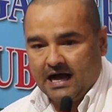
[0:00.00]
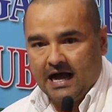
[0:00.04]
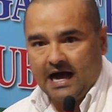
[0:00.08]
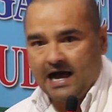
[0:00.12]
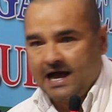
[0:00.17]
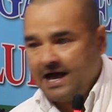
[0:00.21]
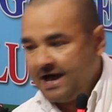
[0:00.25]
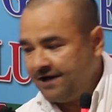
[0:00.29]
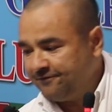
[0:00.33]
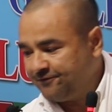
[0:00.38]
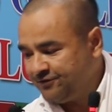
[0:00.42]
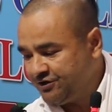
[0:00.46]

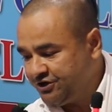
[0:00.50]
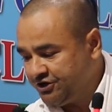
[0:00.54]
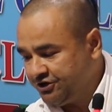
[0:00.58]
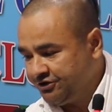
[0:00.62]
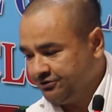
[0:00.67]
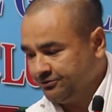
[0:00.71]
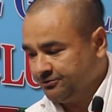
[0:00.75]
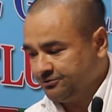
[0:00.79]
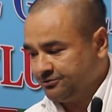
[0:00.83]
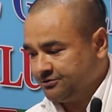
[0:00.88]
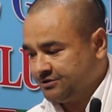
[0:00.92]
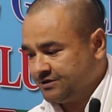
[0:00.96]
I have
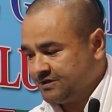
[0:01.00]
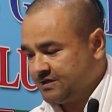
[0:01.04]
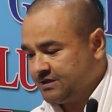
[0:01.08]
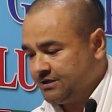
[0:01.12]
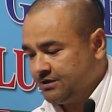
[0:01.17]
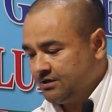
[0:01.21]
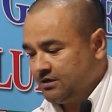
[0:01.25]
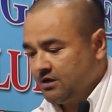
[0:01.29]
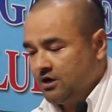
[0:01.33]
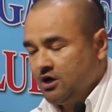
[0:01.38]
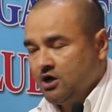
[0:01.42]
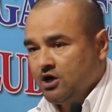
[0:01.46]

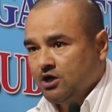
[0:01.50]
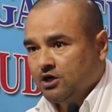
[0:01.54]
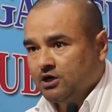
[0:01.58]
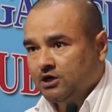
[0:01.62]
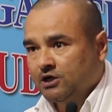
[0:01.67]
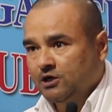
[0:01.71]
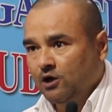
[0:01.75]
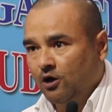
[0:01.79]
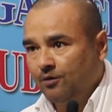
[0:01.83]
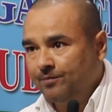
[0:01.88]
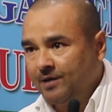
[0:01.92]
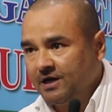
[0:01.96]
used
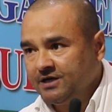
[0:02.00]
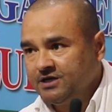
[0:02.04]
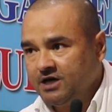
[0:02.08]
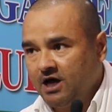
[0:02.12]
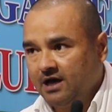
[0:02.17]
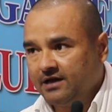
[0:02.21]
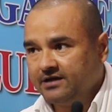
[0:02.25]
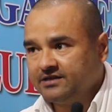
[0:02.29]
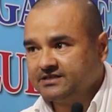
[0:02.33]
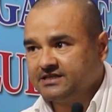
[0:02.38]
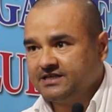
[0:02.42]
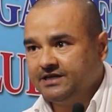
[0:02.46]
Global
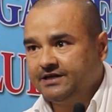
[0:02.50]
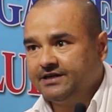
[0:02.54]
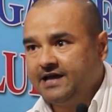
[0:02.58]
Knowledge